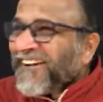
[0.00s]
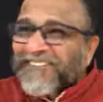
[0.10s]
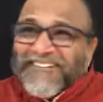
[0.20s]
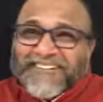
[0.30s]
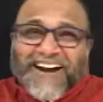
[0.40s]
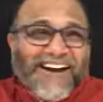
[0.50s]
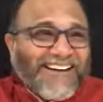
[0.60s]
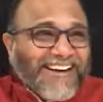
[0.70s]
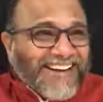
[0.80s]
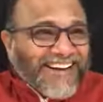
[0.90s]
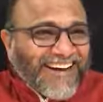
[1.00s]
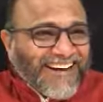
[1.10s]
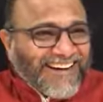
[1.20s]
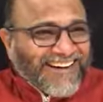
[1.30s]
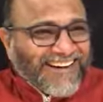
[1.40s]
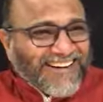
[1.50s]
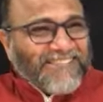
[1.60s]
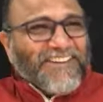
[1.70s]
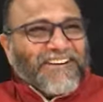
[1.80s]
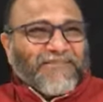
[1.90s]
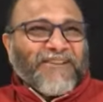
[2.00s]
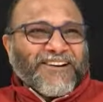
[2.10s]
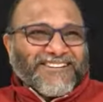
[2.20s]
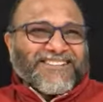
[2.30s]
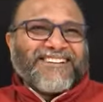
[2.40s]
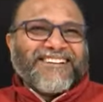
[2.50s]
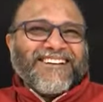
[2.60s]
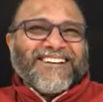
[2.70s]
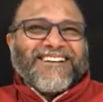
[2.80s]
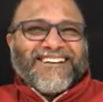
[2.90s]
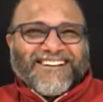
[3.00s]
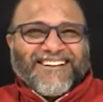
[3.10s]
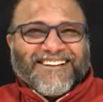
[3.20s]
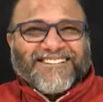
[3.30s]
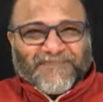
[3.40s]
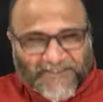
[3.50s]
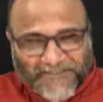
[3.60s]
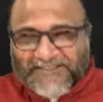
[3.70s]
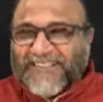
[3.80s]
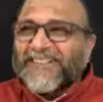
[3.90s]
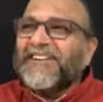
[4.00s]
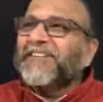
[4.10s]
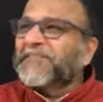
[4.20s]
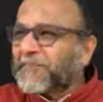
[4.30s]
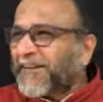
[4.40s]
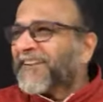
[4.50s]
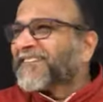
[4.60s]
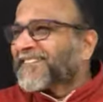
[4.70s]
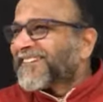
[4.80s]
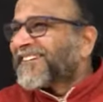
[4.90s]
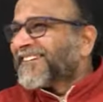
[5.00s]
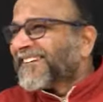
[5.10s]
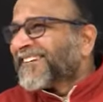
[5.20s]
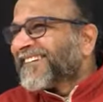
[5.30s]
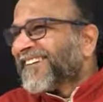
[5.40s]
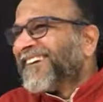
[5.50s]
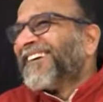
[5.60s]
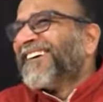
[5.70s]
if you start getting collecting demerit points, some of us has experienced it, isn't it?